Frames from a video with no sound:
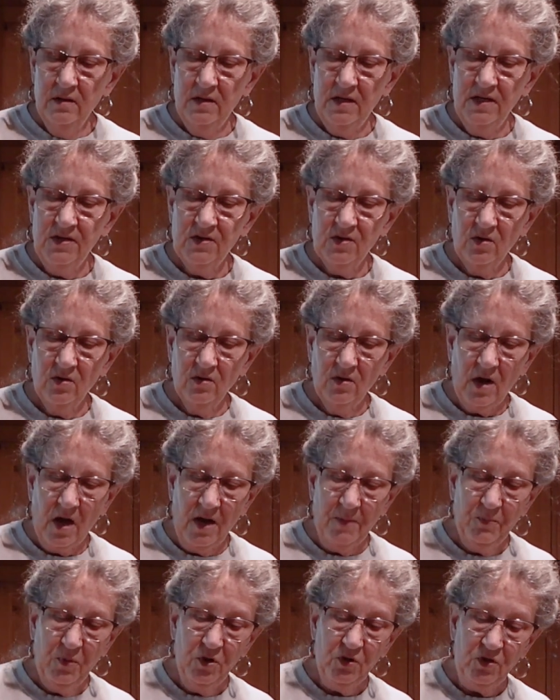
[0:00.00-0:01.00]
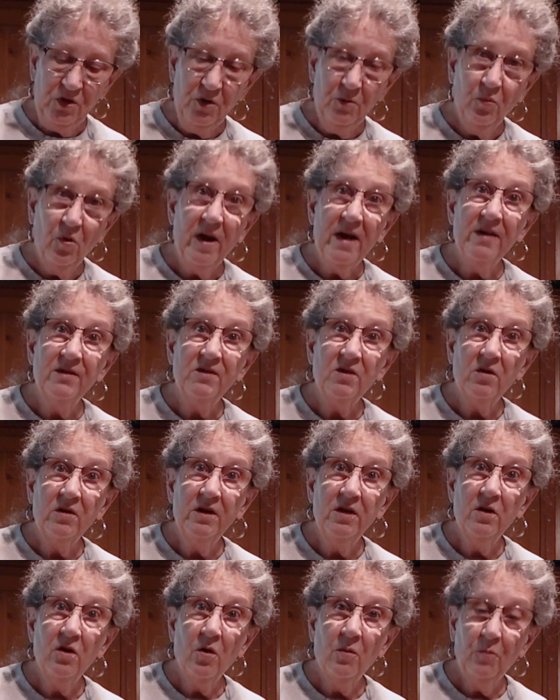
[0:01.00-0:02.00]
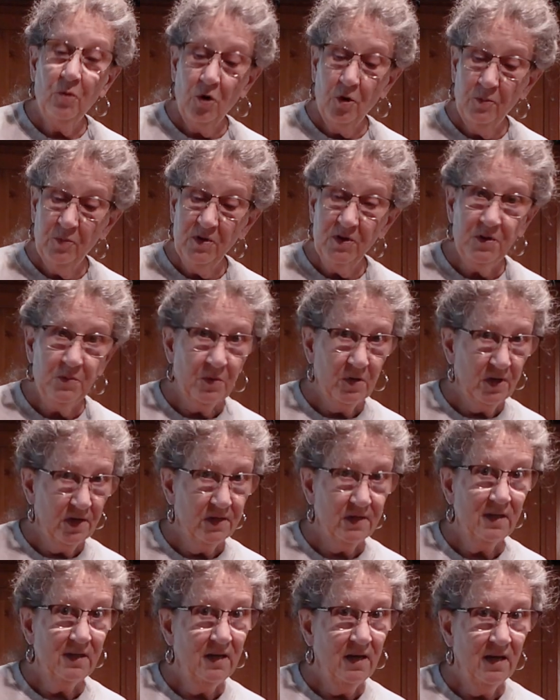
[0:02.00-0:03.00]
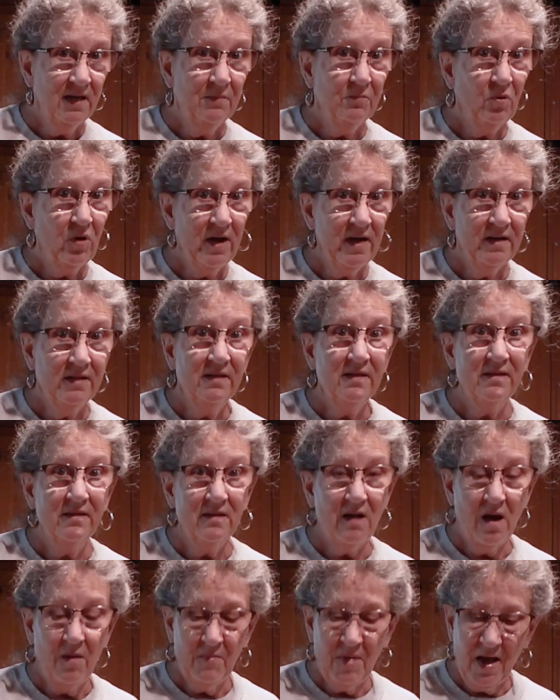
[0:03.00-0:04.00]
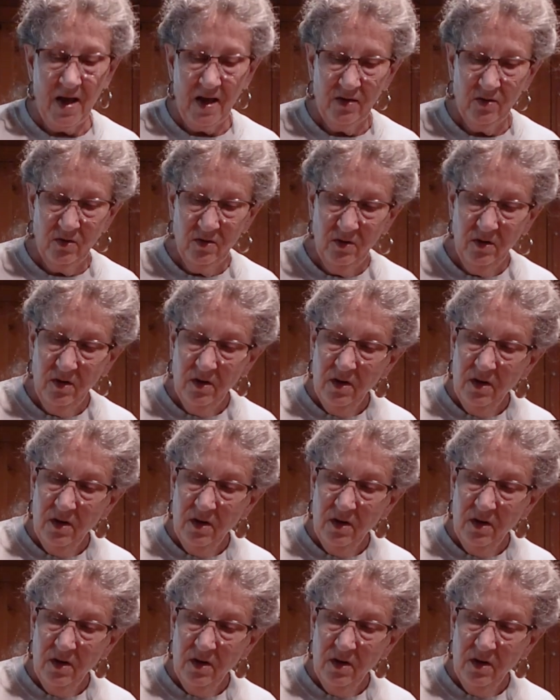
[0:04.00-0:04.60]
These are, I put 2 brands on here on purpose because, again, brand does not matter.